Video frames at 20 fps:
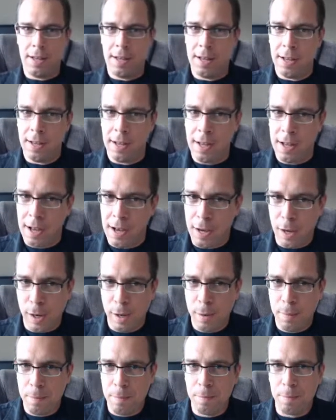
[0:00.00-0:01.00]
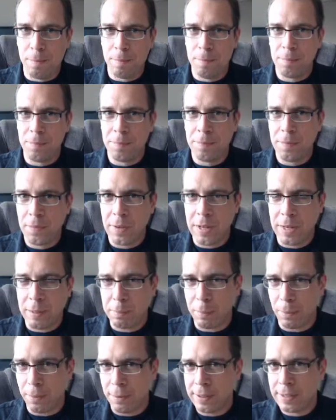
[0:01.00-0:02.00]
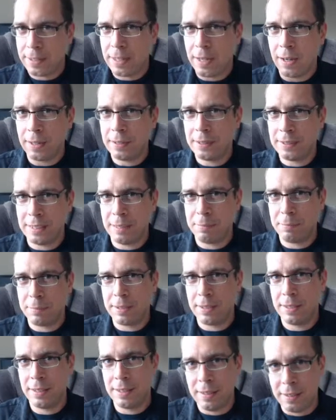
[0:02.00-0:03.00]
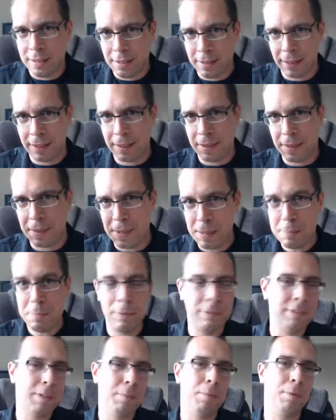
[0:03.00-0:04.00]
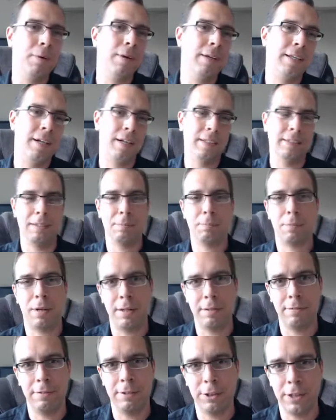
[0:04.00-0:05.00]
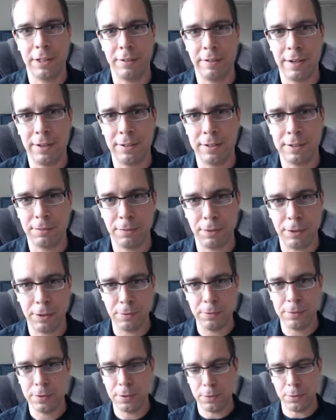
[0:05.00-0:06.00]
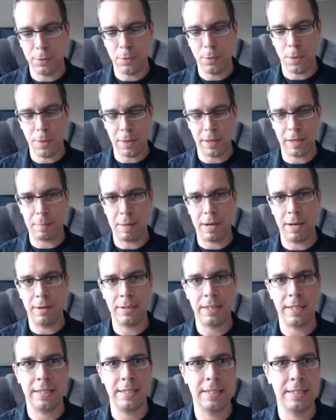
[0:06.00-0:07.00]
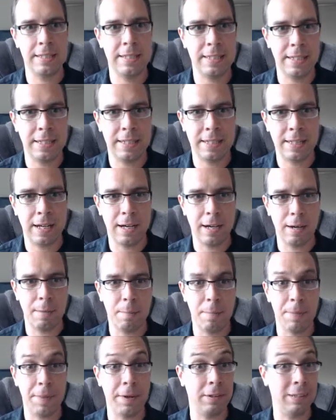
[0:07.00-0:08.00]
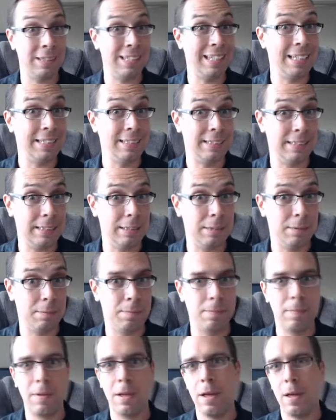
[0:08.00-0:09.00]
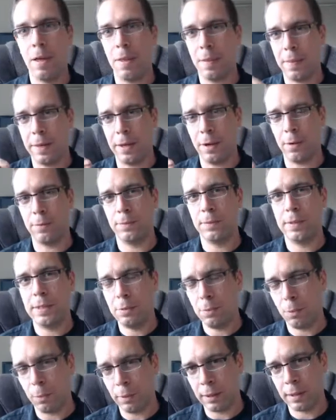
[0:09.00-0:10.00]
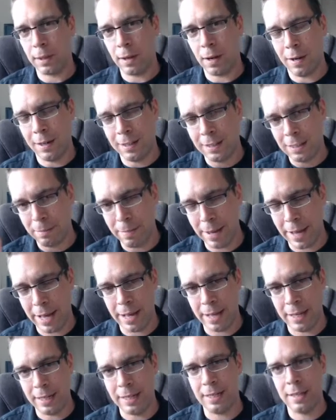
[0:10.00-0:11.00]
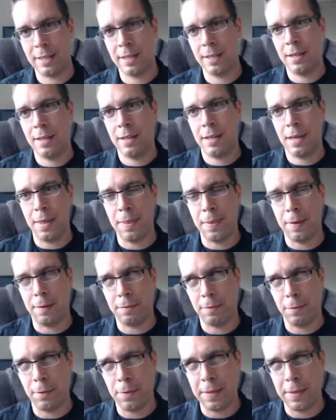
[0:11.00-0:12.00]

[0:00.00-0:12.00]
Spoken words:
An important concept, like the most important concept probably for generators for you to think about, is that they're lazy. They only work on demand, and therefore they